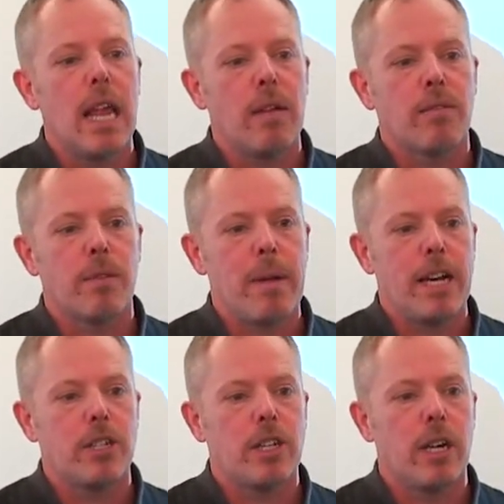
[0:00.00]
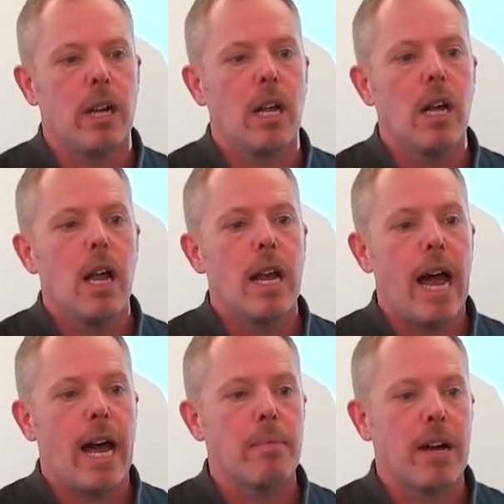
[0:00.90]
information
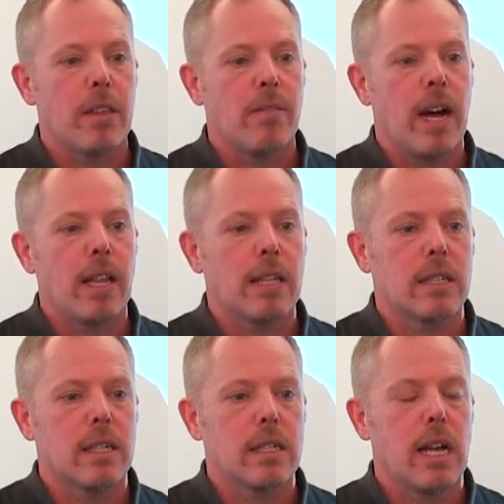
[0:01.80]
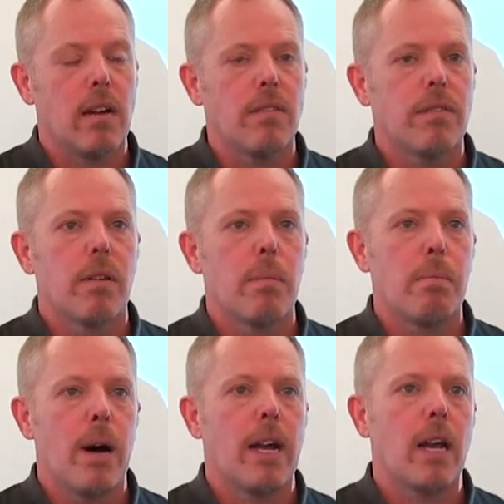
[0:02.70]
not about the violence itself,
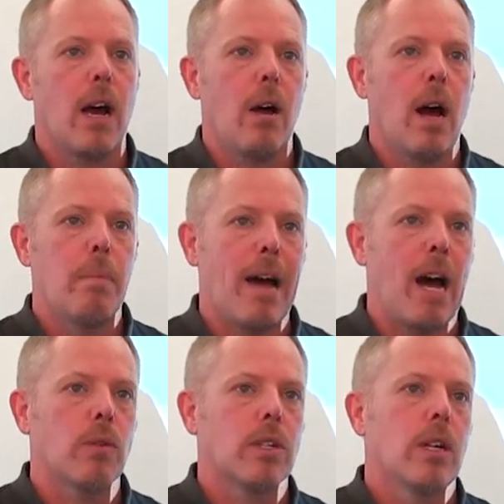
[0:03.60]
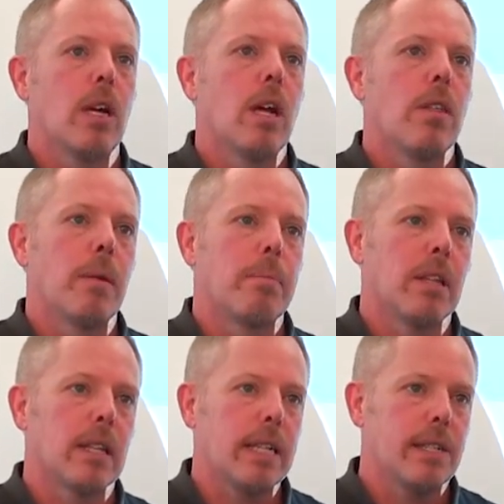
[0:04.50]
but about the
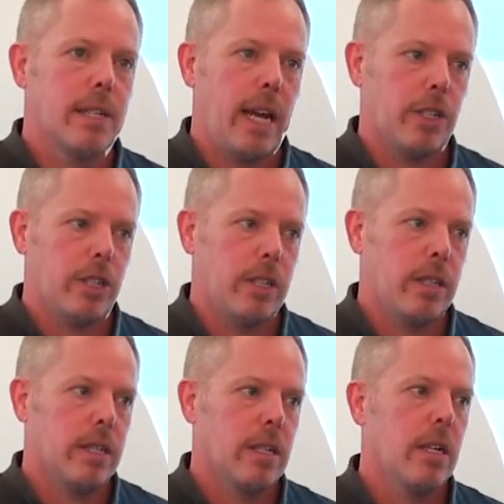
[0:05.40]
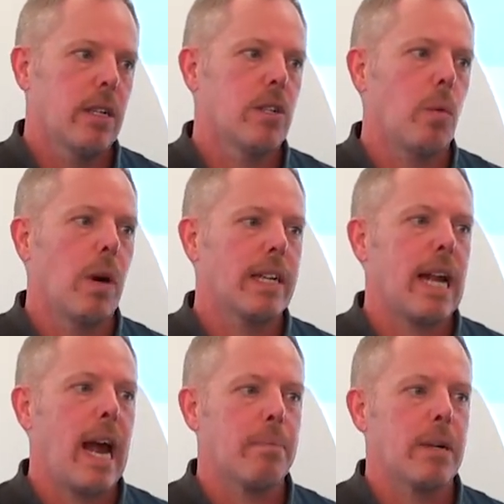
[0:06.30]
police stations. So
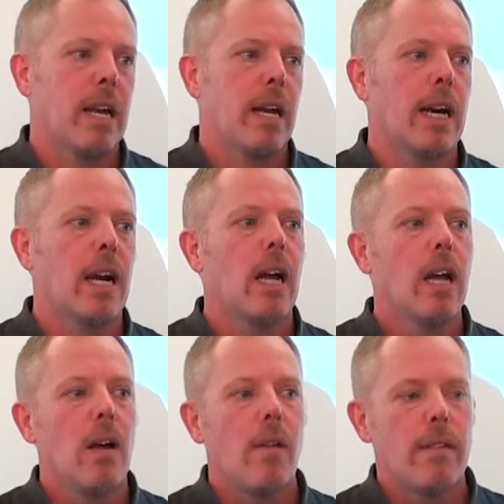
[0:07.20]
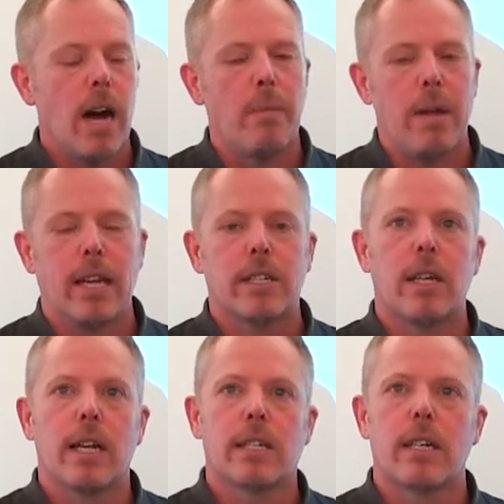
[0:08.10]
what's happening? Um,
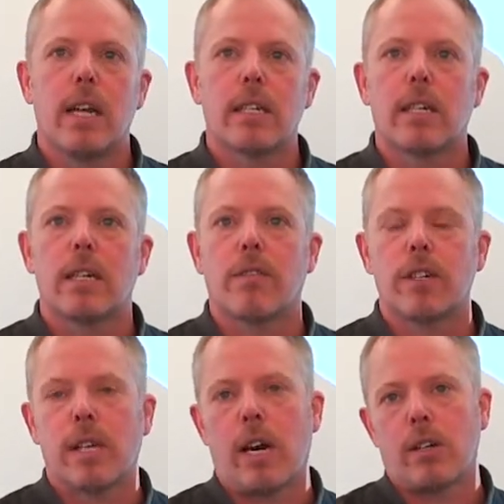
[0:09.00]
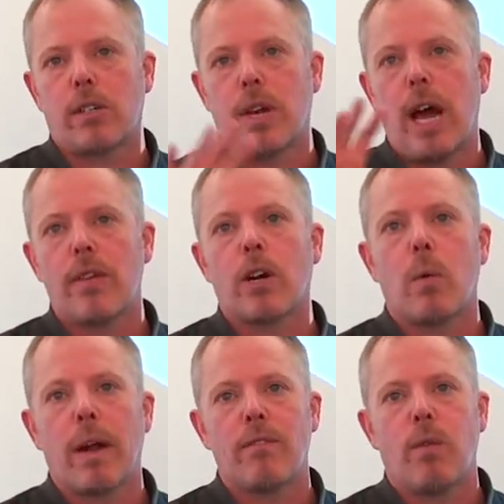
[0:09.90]
it's it's a it's a different center. So now they're
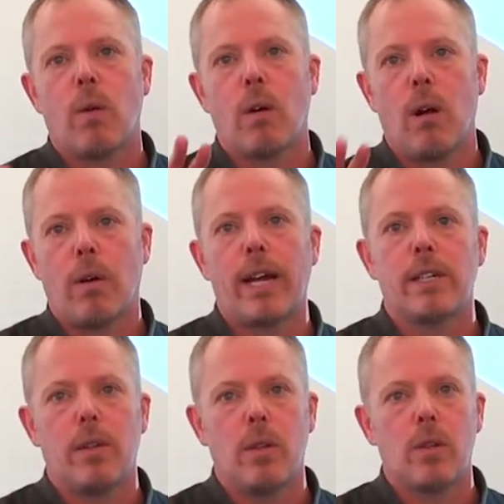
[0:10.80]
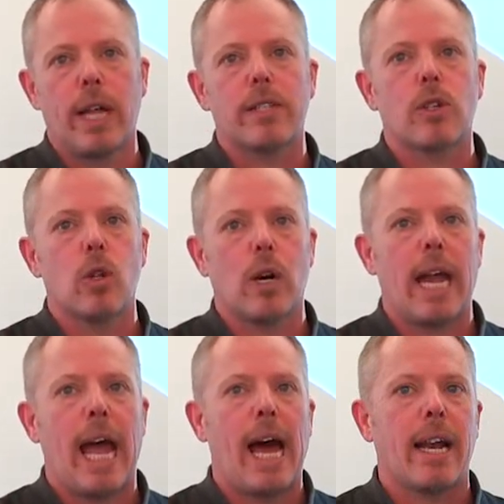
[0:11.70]
going for okay. Let's
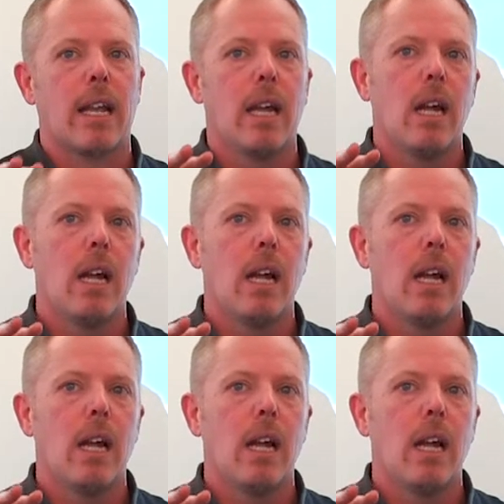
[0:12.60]
look at